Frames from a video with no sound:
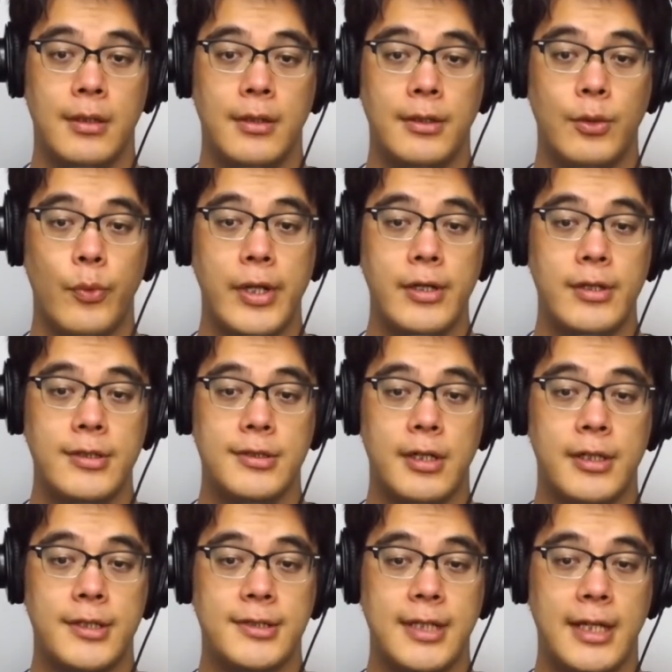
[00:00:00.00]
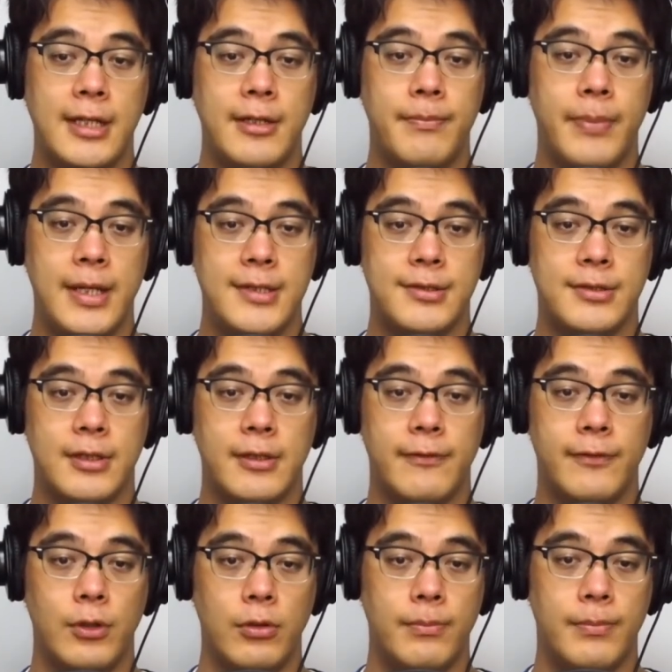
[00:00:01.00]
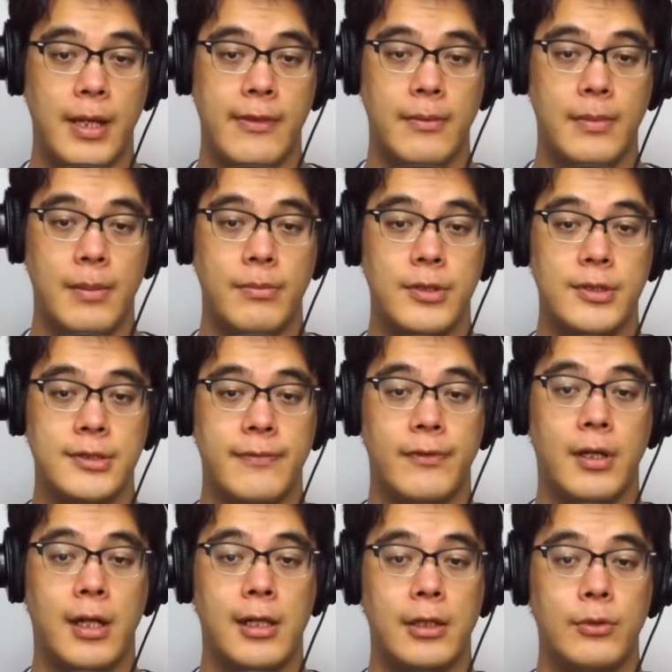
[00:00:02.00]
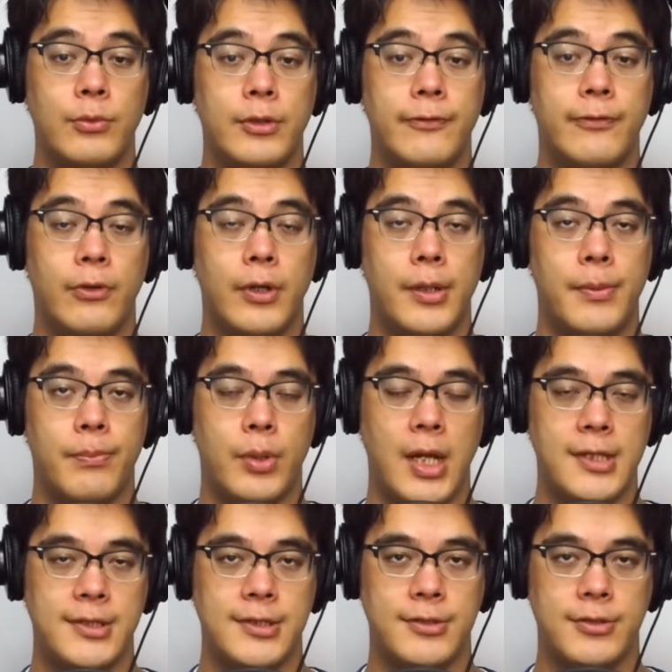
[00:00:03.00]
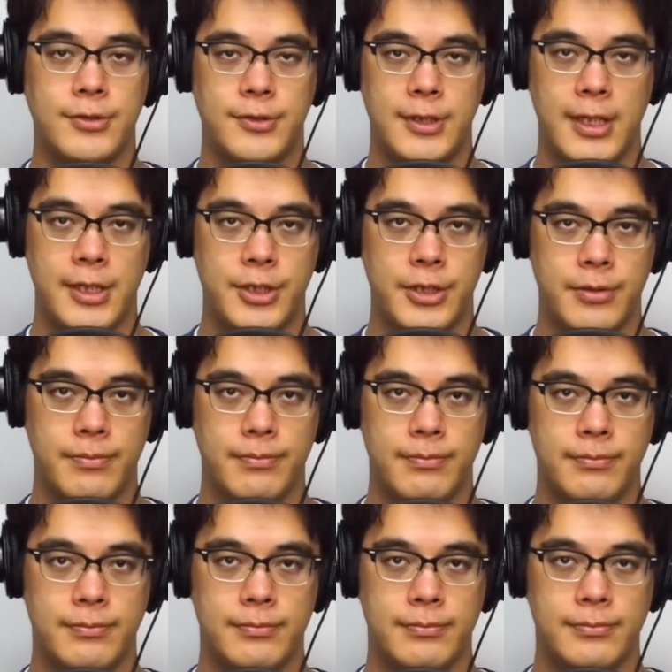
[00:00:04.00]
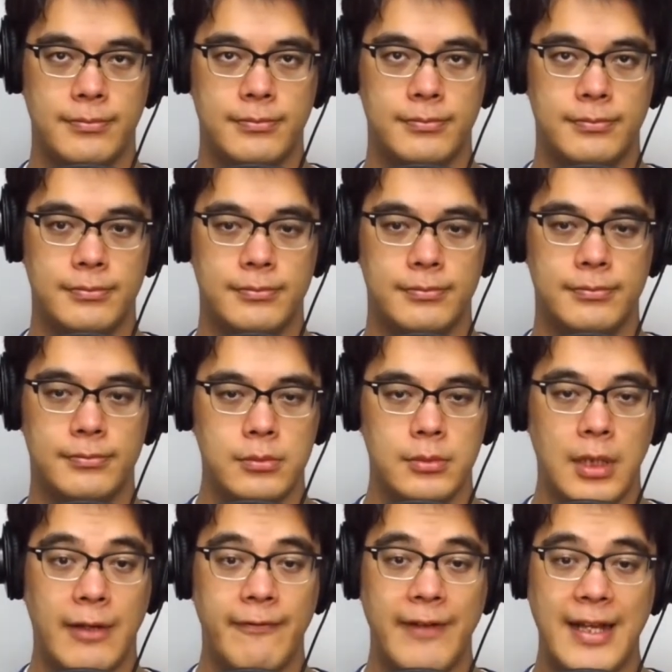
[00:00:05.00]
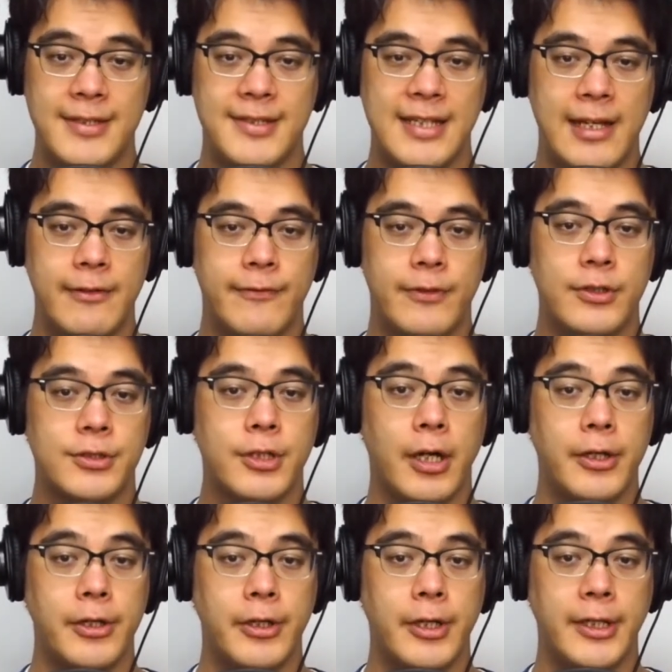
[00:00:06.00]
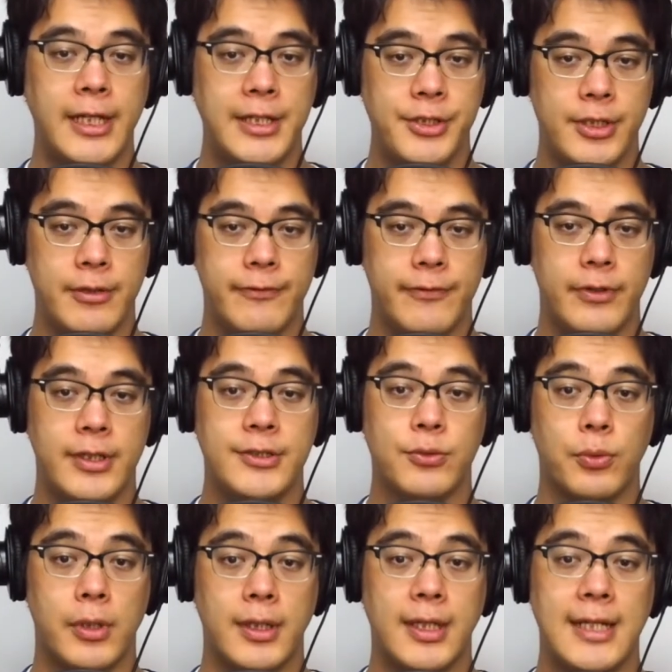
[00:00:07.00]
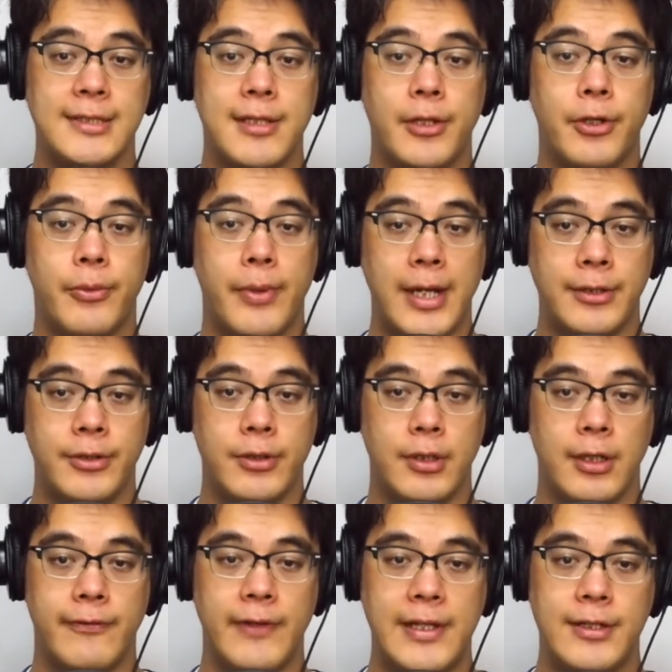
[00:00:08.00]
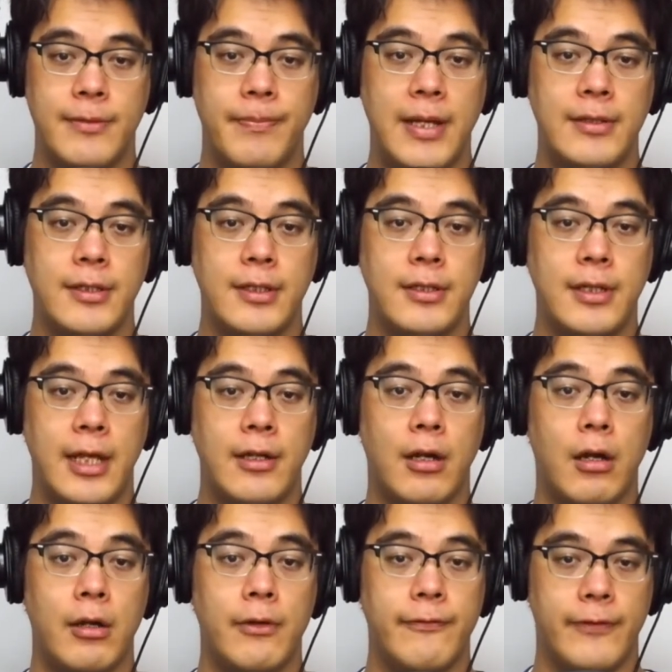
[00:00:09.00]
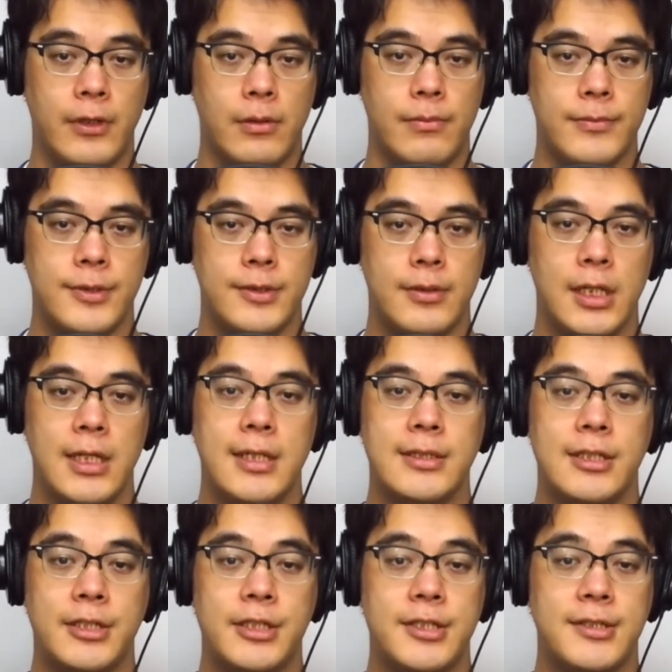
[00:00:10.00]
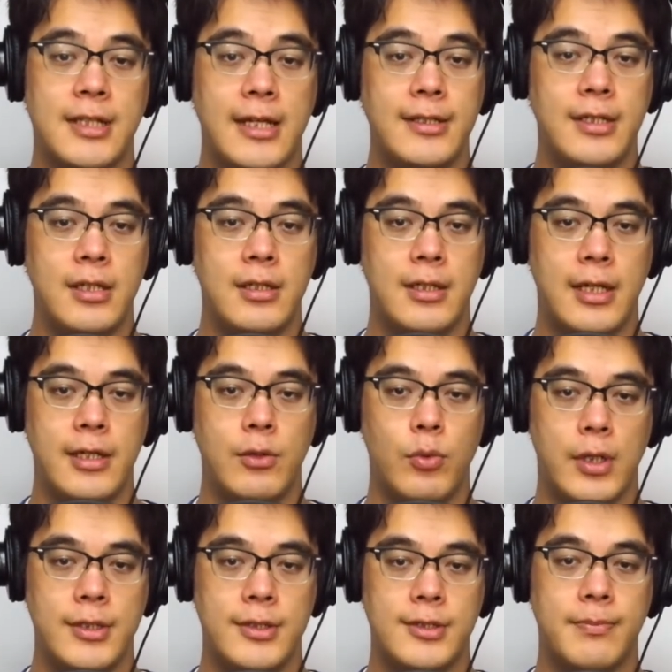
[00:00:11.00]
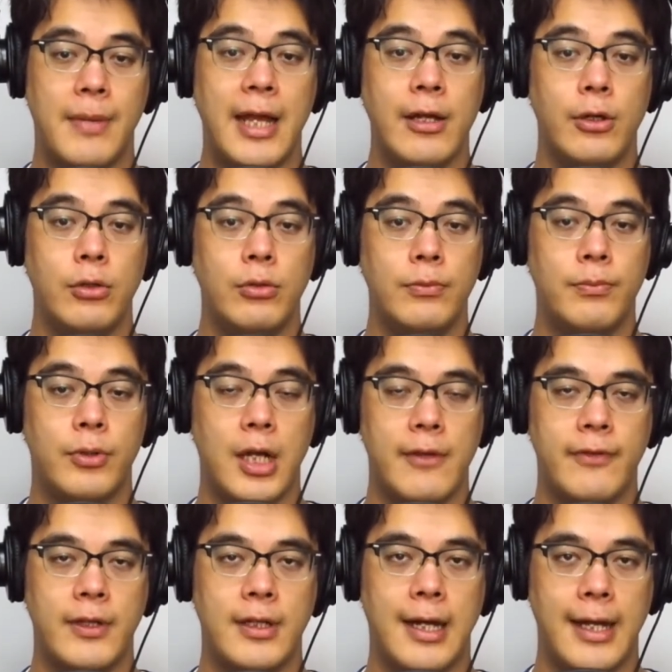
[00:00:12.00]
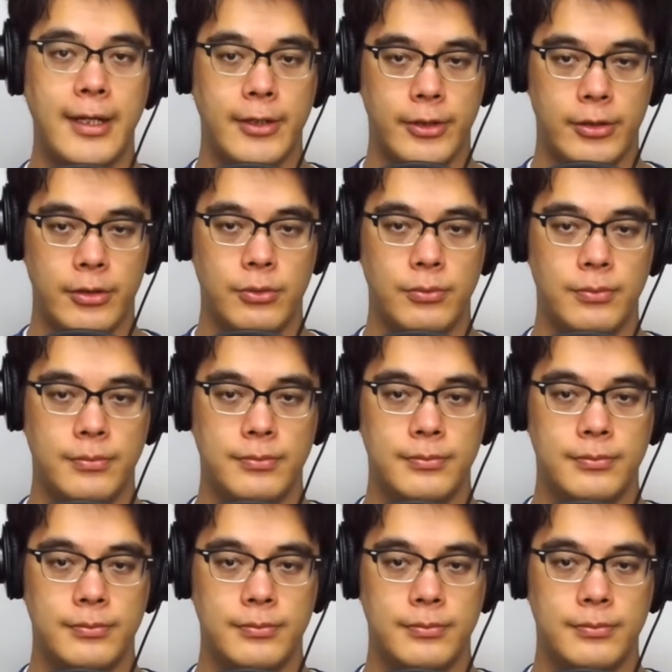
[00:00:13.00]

The winners are decided based on a vote by the members of the Hollywood Foreign Press Association. Van Sant first garnered attention for his work as a director of independent and art films, such as 1991's My Own Private Idaho.